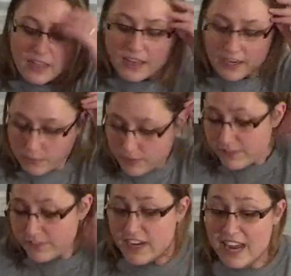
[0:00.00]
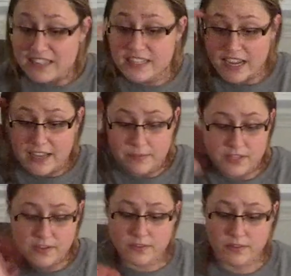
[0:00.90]
and 1 foot at a time, you
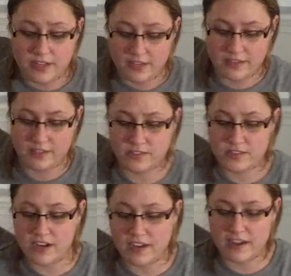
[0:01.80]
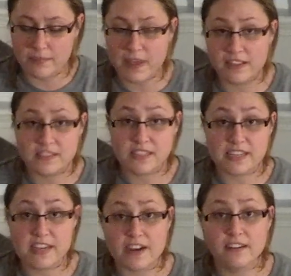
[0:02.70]
know, try to kind of balance in
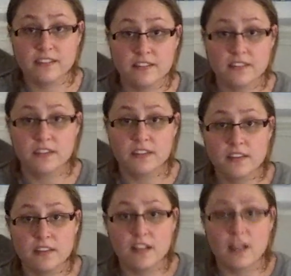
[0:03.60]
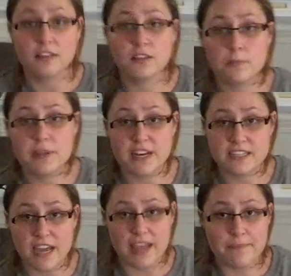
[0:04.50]
the air. A little bit at a
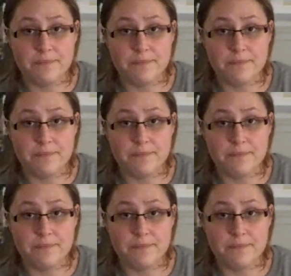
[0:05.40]
time.